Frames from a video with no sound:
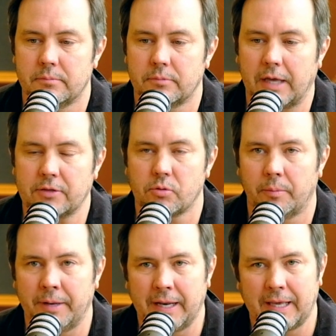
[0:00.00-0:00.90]

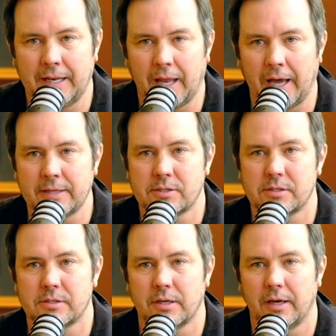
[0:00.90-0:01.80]
Councilwoman Nikki
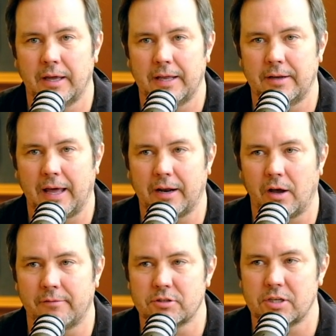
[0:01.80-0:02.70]
Nice uh, had had a
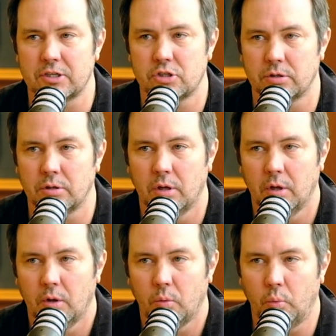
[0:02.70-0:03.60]
conversation
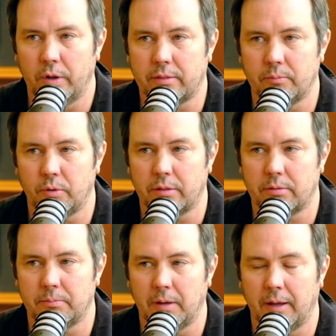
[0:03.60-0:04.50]
with
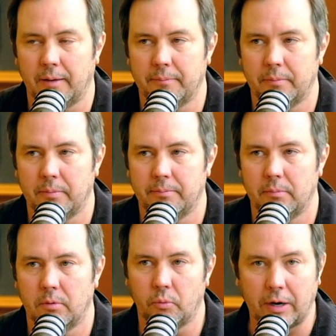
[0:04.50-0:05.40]
with uh,
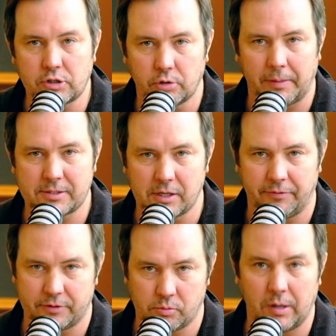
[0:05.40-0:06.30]
Rachel,
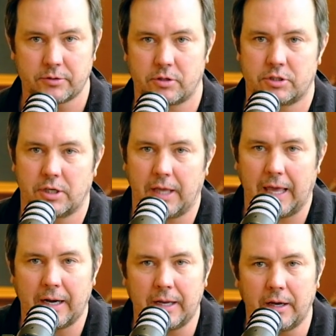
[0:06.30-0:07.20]
myself, as well as Christian
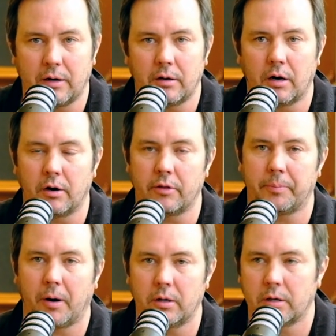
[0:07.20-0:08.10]
Kennedy, our, our other
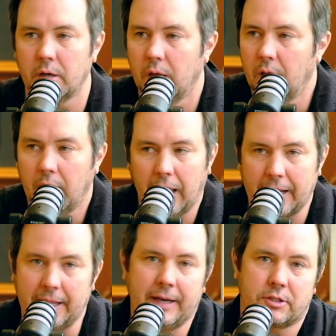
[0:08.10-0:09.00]
partner,
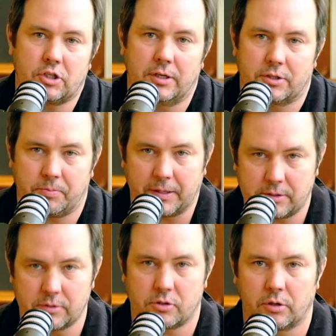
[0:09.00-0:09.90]
and in it she'd
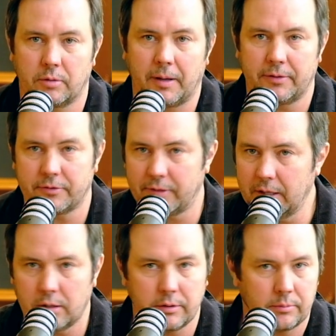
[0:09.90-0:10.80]
expressed concern about this
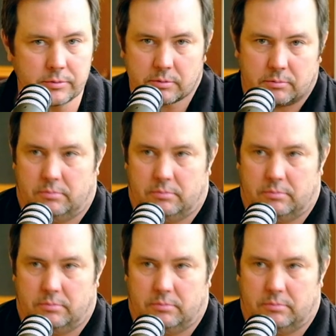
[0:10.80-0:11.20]
theater that was